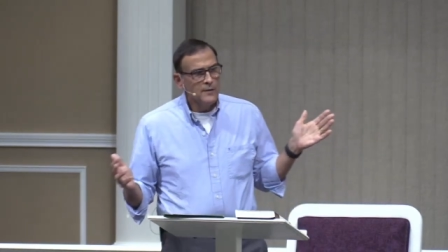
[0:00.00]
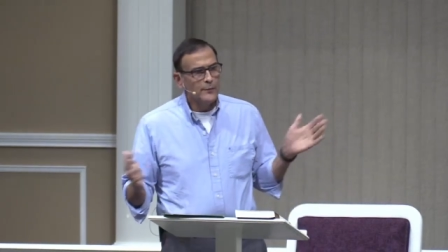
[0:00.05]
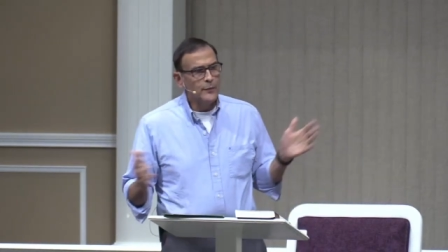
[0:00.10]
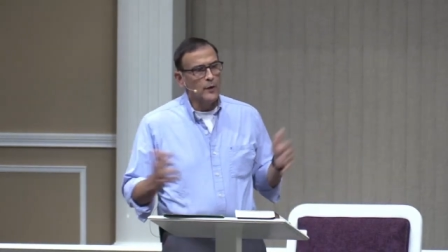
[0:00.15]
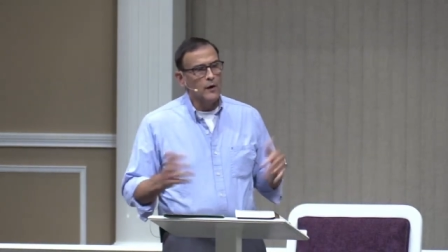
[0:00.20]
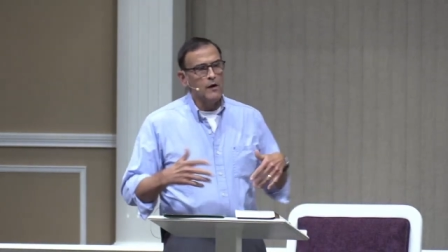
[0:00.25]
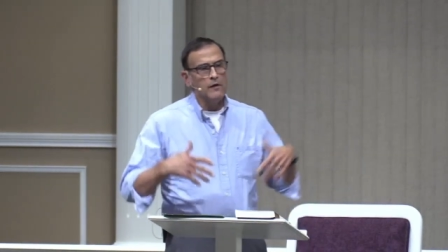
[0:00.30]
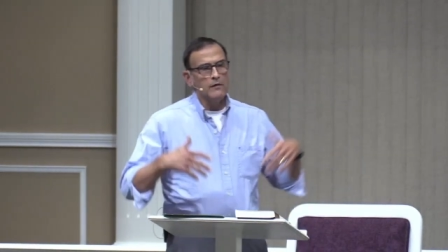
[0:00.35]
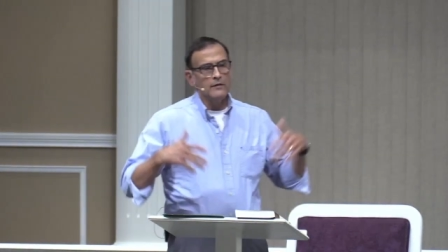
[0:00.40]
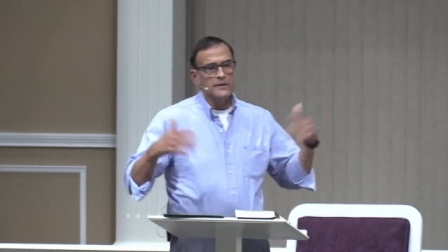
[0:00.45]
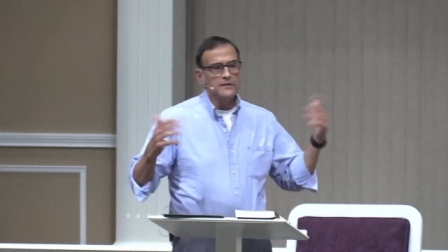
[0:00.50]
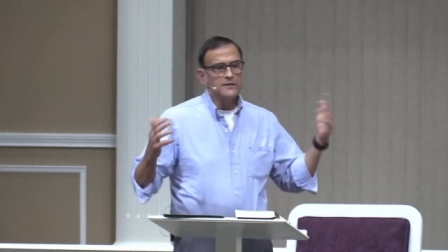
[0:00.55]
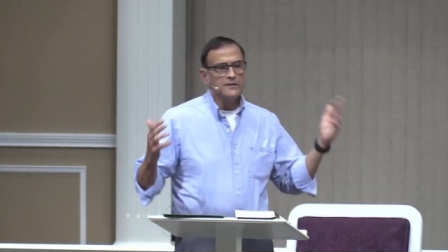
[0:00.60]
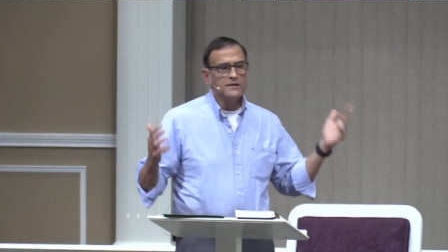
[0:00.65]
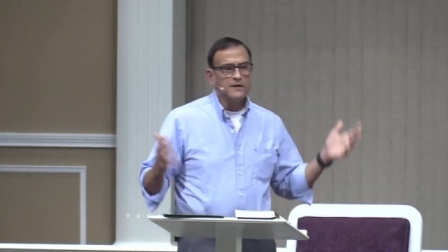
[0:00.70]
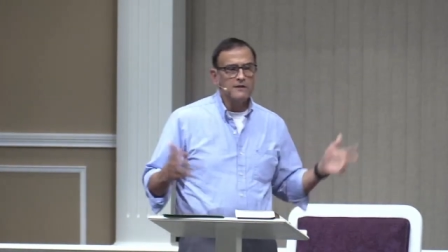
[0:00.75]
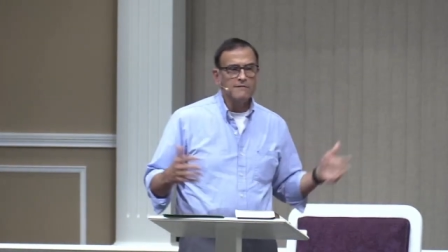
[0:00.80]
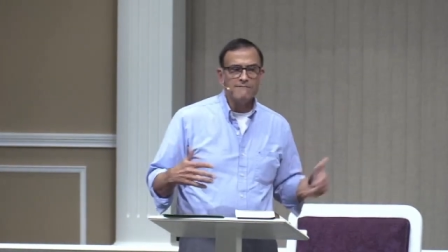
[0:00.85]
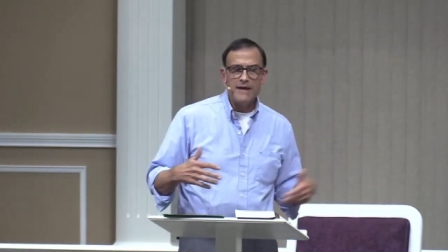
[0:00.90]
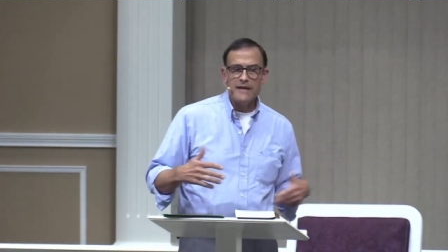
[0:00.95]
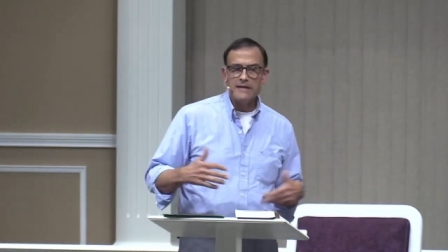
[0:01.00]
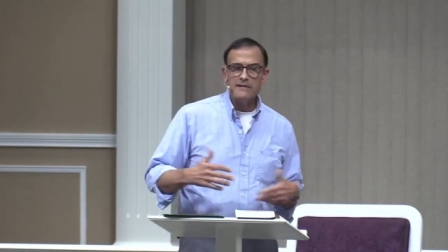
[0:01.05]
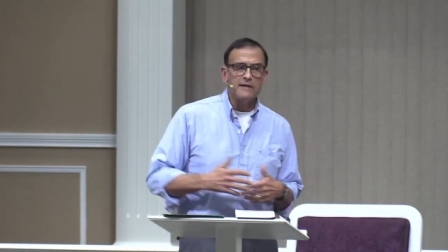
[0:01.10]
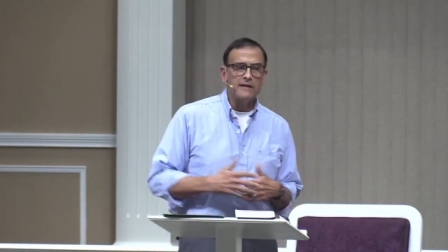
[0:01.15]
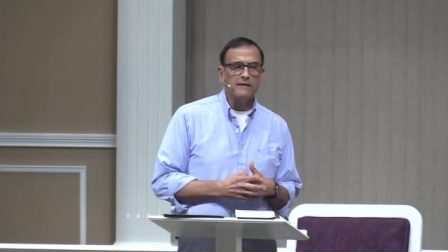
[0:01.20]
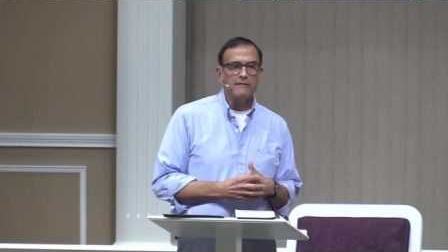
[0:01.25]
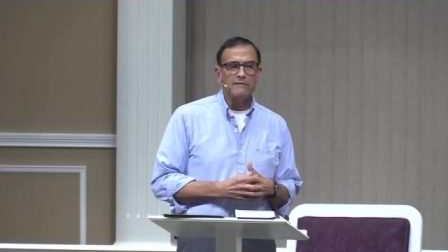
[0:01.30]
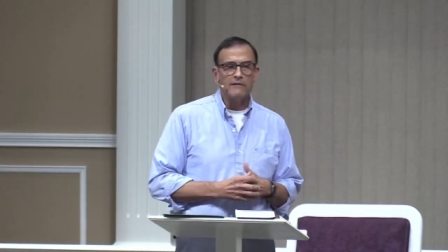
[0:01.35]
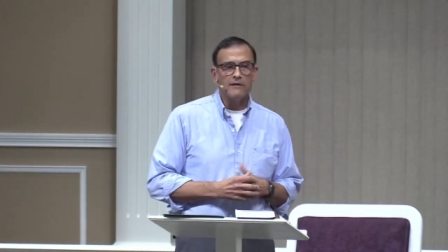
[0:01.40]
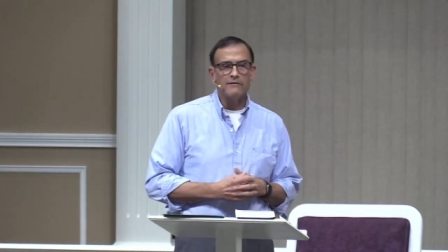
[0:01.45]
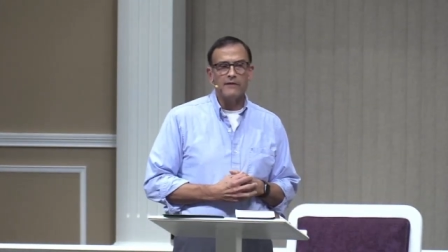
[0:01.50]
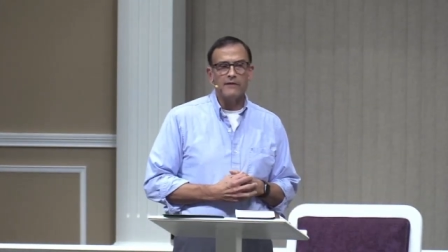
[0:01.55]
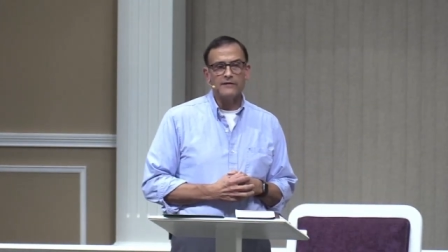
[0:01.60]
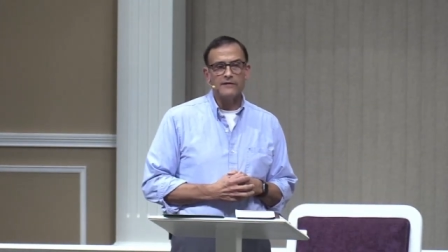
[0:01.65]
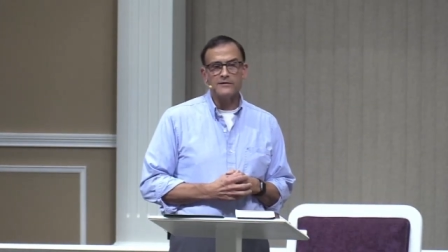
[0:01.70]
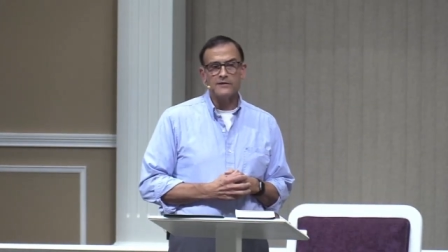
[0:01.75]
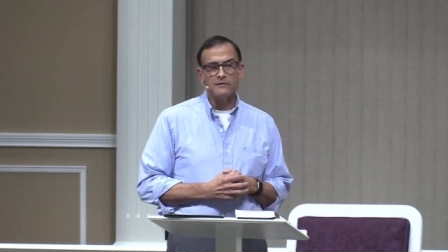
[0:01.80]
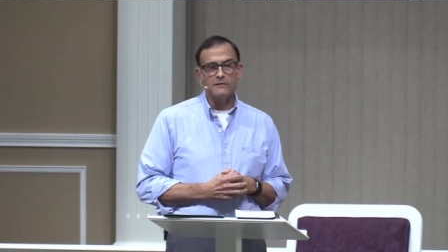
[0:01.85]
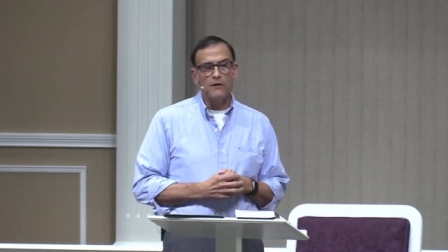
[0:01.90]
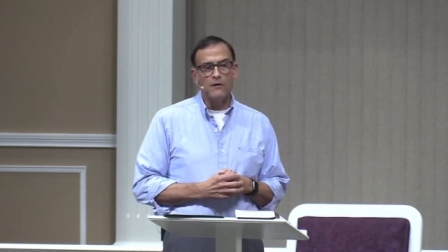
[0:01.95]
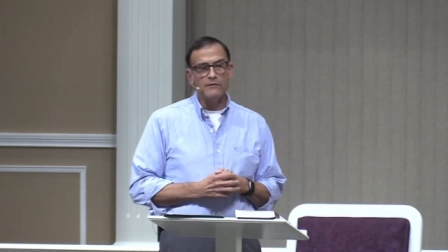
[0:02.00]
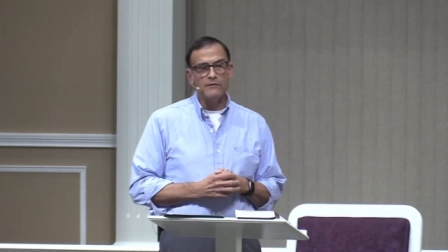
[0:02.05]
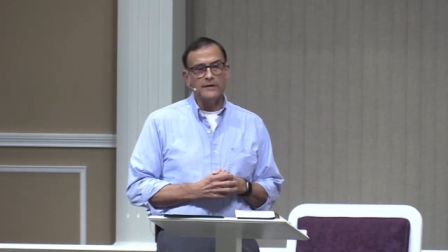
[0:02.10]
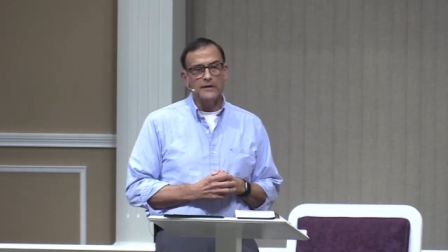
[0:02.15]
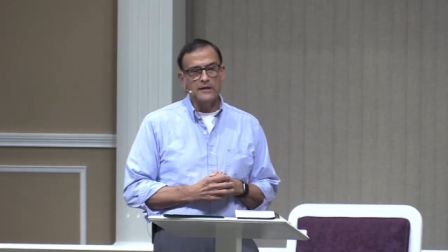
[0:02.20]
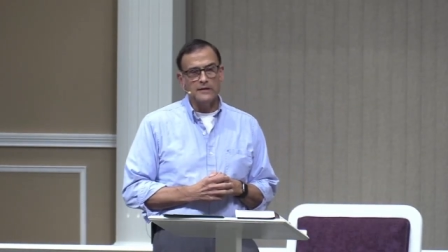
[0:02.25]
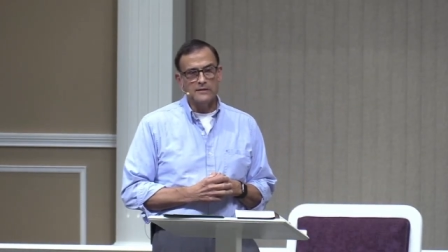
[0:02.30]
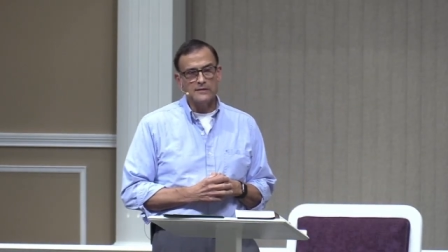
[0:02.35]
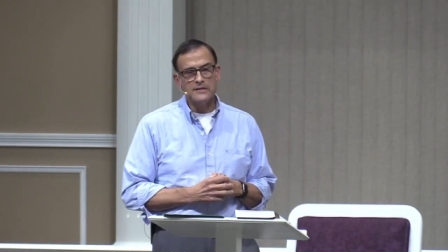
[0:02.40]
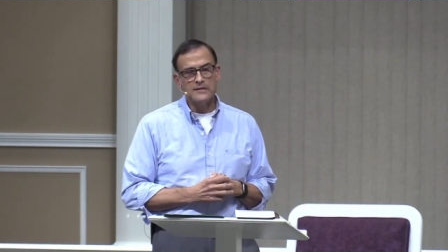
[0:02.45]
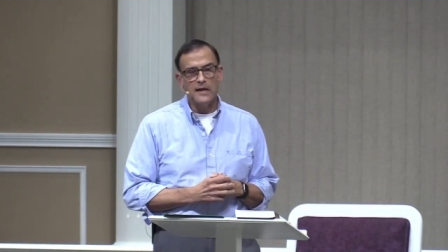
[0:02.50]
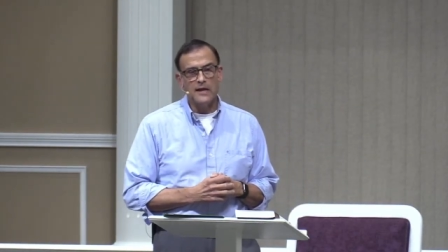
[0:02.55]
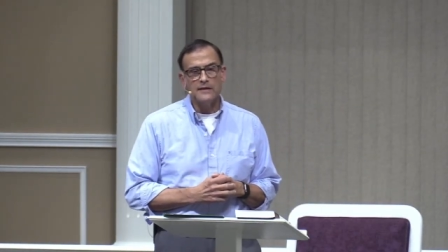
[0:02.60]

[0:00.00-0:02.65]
Paul is commending the Thessalonians,